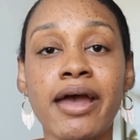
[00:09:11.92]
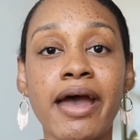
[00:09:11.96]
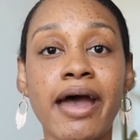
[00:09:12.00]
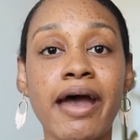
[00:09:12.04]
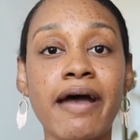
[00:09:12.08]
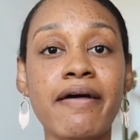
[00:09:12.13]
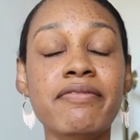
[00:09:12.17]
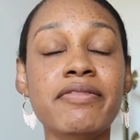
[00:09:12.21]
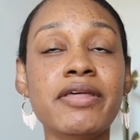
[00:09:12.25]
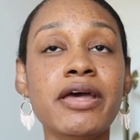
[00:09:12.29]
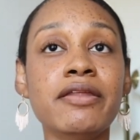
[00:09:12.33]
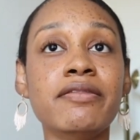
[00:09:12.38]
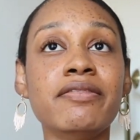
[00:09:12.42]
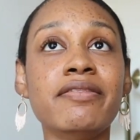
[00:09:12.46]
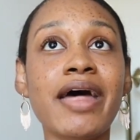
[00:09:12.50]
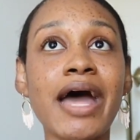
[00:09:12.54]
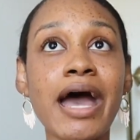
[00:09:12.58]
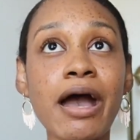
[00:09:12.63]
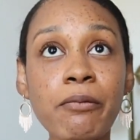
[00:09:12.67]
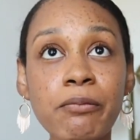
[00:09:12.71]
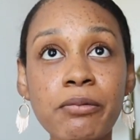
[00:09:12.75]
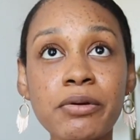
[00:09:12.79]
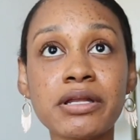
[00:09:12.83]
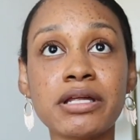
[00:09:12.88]
And then
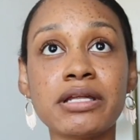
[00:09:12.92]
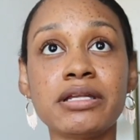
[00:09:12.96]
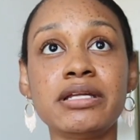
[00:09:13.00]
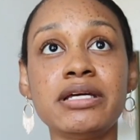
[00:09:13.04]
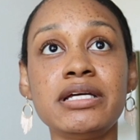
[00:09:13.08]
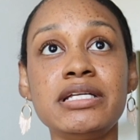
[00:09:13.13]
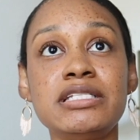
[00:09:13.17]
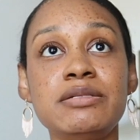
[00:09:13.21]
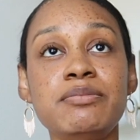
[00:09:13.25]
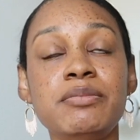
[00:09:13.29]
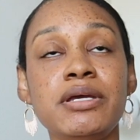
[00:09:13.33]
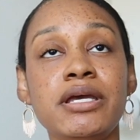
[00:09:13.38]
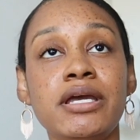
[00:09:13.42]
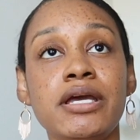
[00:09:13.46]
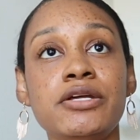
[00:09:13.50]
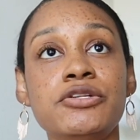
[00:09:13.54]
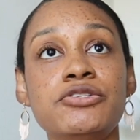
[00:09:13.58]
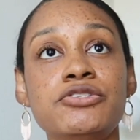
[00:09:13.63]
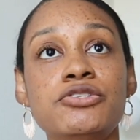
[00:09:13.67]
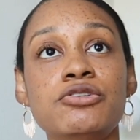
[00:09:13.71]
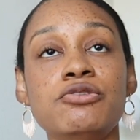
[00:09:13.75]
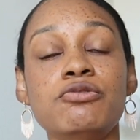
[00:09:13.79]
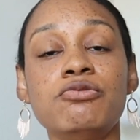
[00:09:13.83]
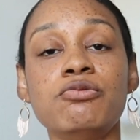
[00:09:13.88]
that really leads me
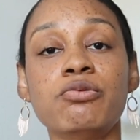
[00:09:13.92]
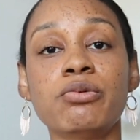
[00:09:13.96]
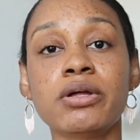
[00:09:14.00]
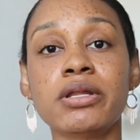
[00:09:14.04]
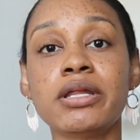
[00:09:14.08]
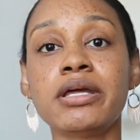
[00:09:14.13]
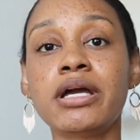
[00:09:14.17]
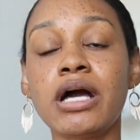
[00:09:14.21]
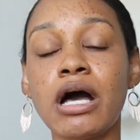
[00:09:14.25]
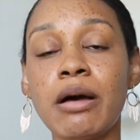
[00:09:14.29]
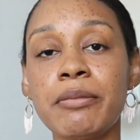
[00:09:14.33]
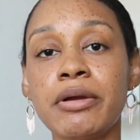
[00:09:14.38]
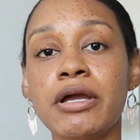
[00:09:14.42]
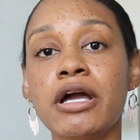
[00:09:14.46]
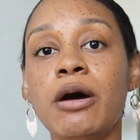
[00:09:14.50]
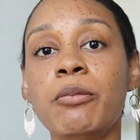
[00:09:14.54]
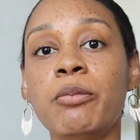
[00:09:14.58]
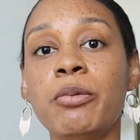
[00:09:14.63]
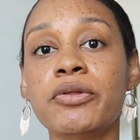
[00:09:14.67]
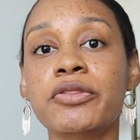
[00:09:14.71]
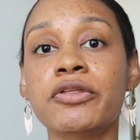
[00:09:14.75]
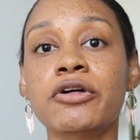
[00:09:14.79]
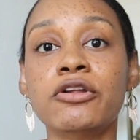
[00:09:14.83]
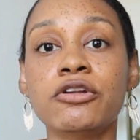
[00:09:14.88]
into really coming up
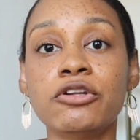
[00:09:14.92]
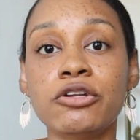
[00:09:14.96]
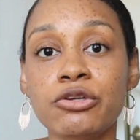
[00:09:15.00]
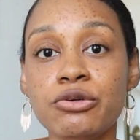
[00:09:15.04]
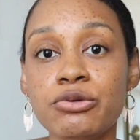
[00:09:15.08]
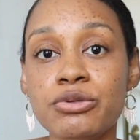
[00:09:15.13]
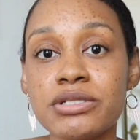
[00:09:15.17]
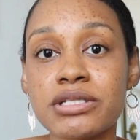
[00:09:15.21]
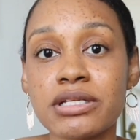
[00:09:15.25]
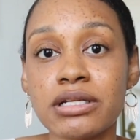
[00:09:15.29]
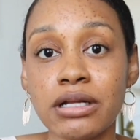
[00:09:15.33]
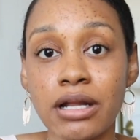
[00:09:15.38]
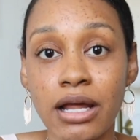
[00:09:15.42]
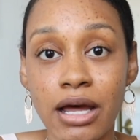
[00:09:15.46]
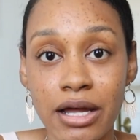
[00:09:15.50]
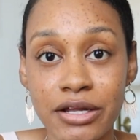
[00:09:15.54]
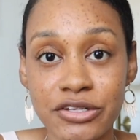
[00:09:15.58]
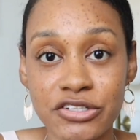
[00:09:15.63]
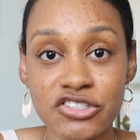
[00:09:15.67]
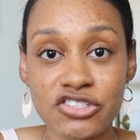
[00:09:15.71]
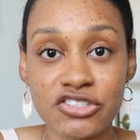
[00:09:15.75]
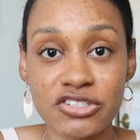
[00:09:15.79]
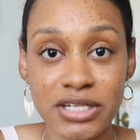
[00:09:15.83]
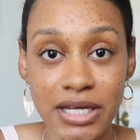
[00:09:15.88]
with a loose
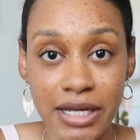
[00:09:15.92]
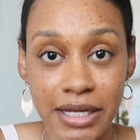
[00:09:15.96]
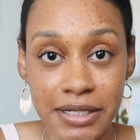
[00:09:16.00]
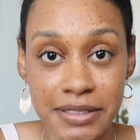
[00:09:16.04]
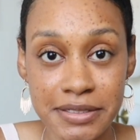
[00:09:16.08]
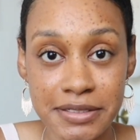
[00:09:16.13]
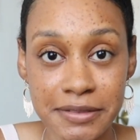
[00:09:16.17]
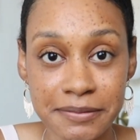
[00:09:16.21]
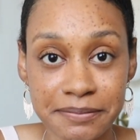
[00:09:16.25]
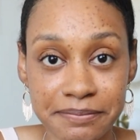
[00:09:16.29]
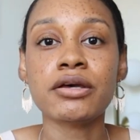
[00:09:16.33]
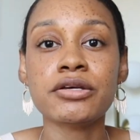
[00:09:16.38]
launch date.